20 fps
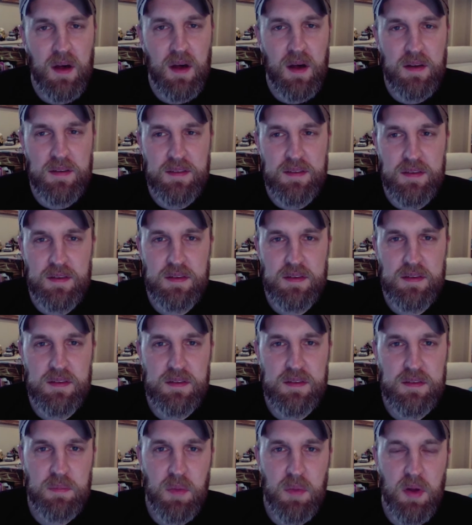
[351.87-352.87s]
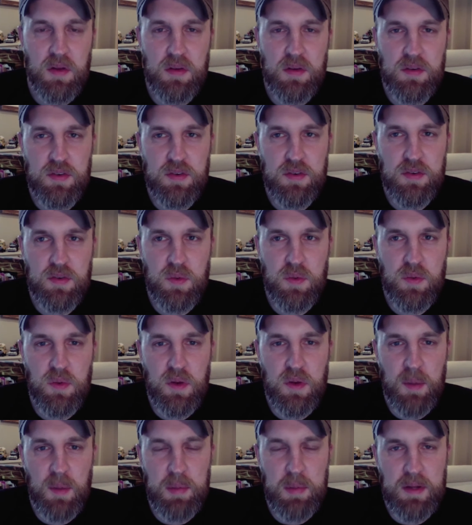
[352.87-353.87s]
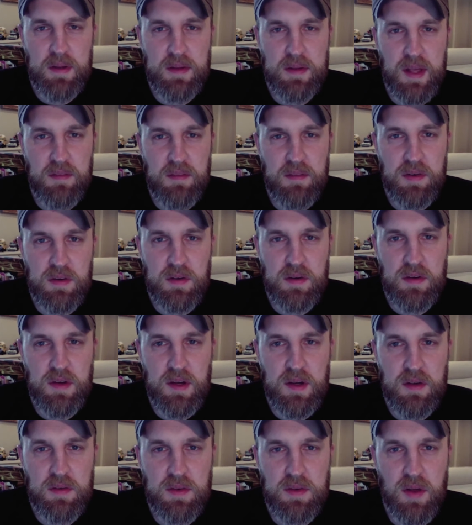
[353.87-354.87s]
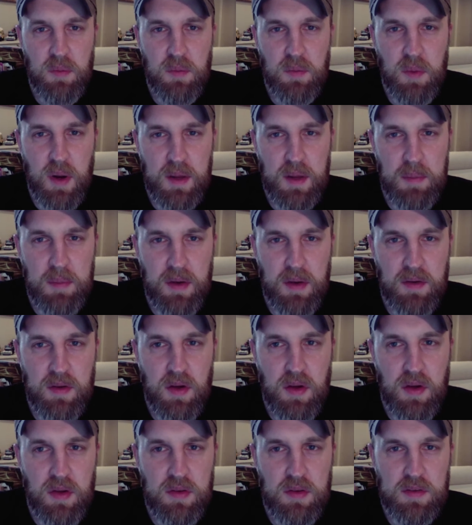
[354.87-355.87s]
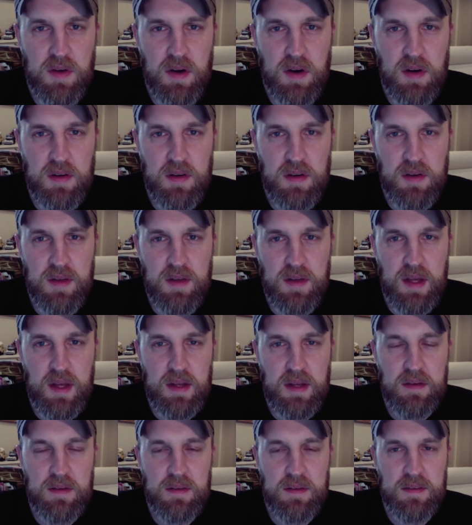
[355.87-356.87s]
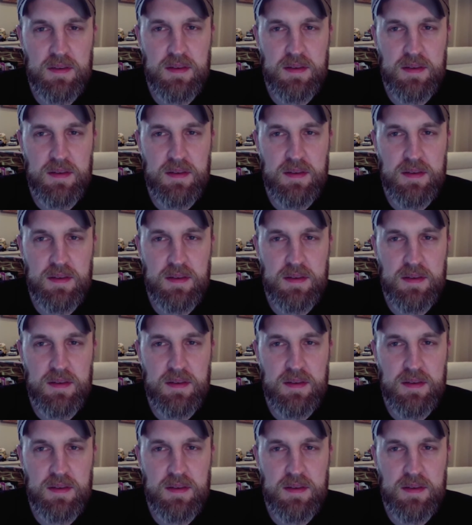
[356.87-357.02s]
It's a smaller school up in Denver. It's called Rocky Mountain College of Art and Design.